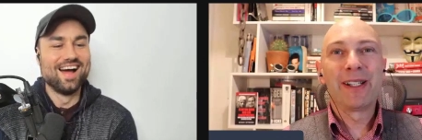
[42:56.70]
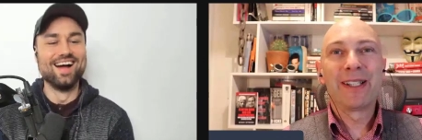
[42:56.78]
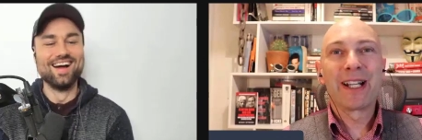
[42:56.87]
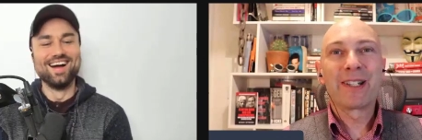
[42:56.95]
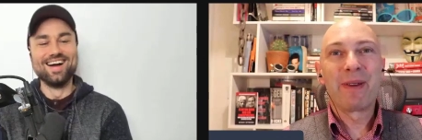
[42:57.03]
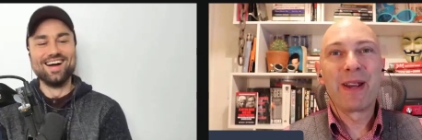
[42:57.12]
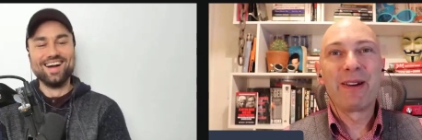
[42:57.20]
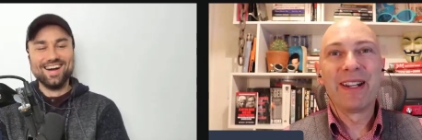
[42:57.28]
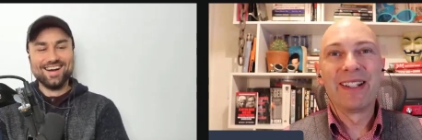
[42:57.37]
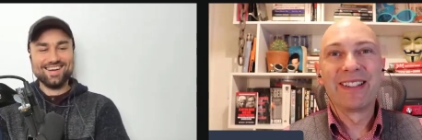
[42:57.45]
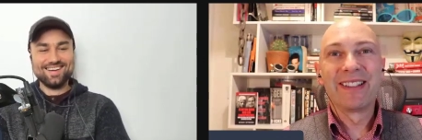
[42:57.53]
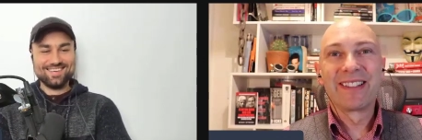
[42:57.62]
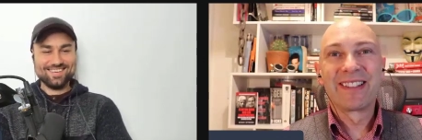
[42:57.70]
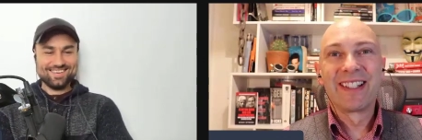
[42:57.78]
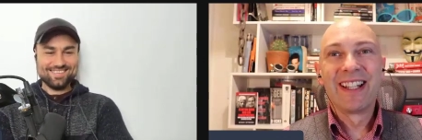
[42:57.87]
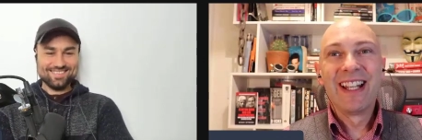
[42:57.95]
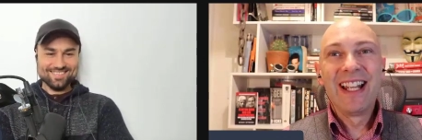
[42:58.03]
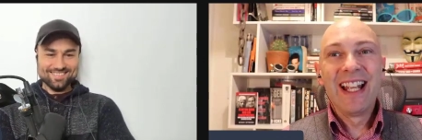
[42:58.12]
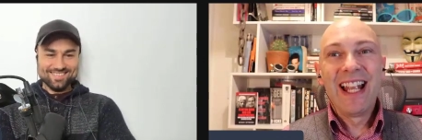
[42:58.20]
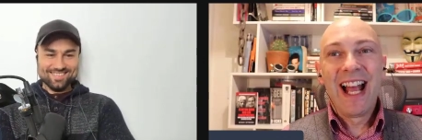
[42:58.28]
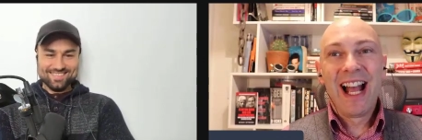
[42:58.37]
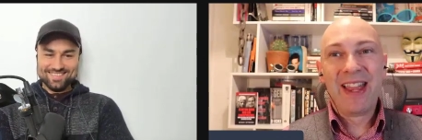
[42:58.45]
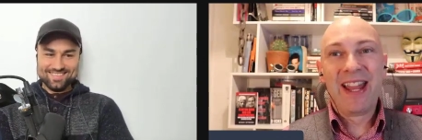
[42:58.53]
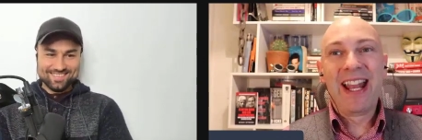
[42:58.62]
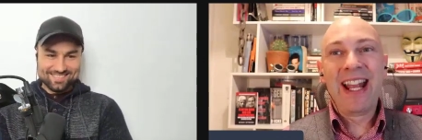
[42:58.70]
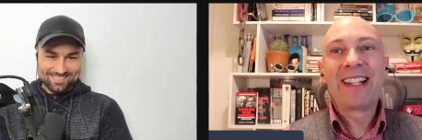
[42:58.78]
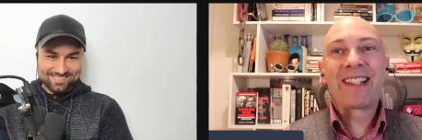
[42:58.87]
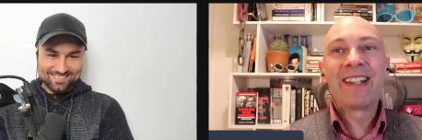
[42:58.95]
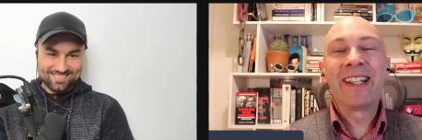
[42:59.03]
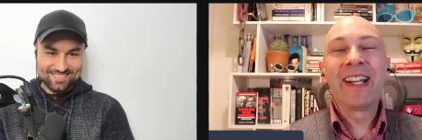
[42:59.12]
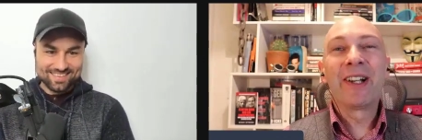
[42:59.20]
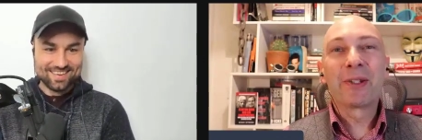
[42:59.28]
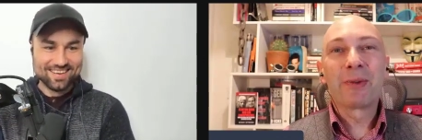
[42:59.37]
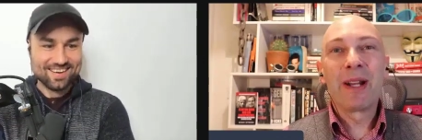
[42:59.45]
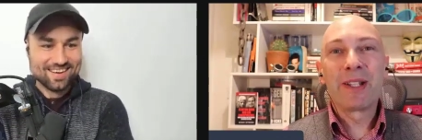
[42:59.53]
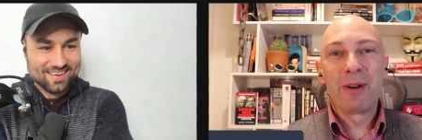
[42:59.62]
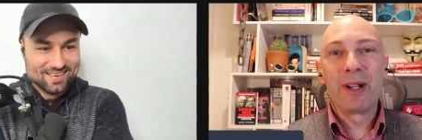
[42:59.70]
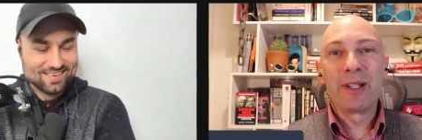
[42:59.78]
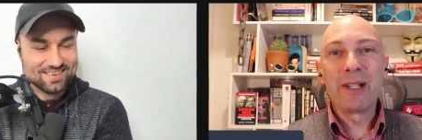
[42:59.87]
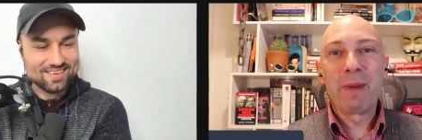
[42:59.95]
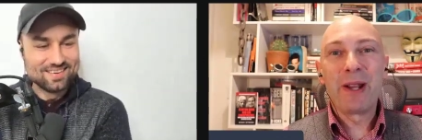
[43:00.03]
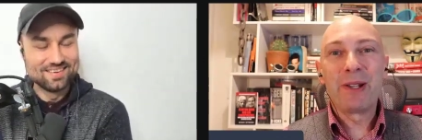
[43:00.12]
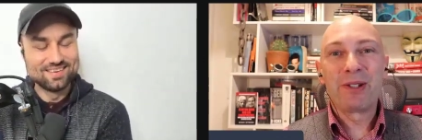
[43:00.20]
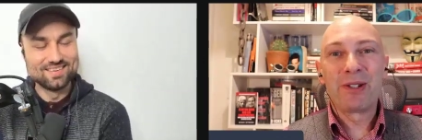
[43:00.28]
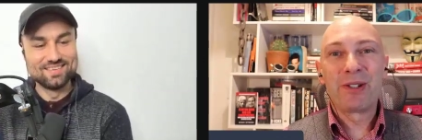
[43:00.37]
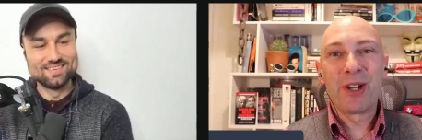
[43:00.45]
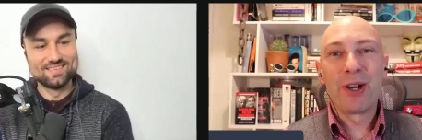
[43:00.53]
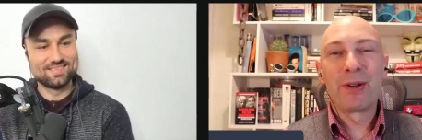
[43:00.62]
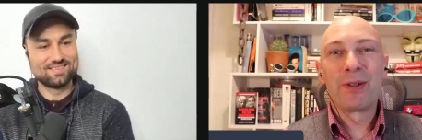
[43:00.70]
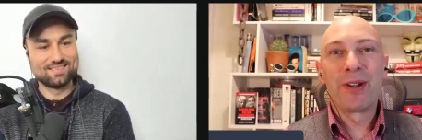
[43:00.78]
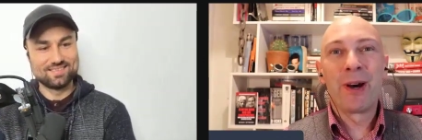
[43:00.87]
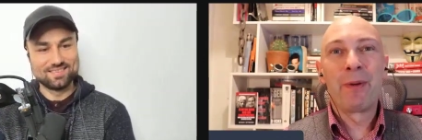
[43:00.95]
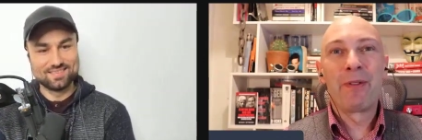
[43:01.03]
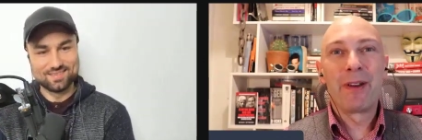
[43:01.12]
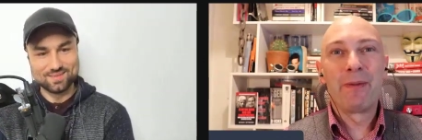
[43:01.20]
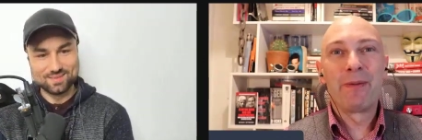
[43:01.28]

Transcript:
Speaker 1: experience. And then instantly on Twitter, all these pictures showed up of him